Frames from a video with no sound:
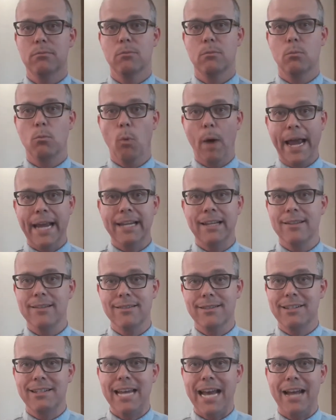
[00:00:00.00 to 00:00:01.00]
wagons
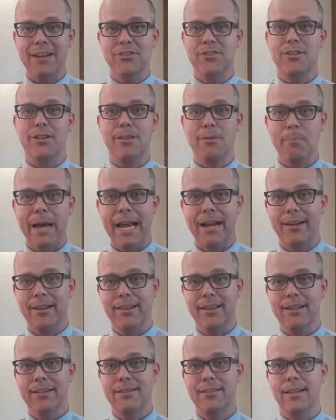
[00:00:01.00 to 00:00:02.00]
attached to the back of
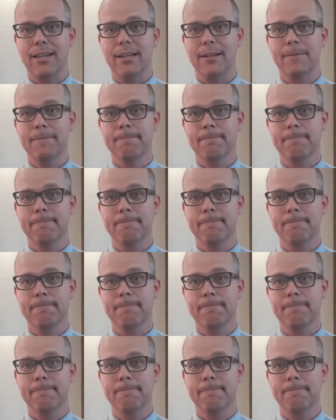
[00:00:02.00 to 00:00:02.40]
this thing.